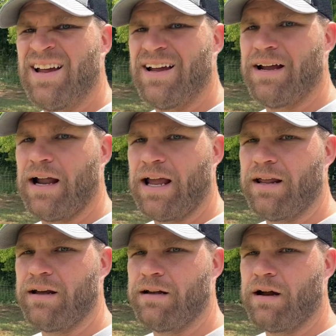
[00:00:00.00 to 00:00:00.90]

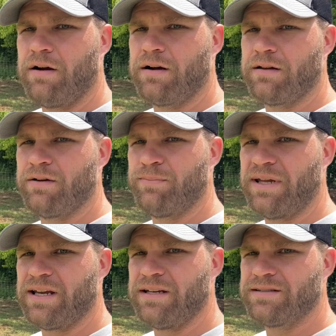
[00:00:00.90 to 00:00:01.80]
Anna and all her little
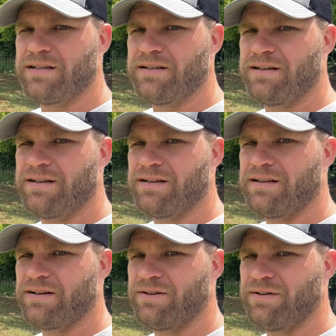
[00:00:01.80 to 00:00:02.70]
piggies,
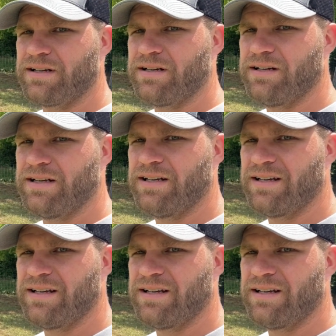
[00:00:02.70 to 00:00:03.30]
they're doing good.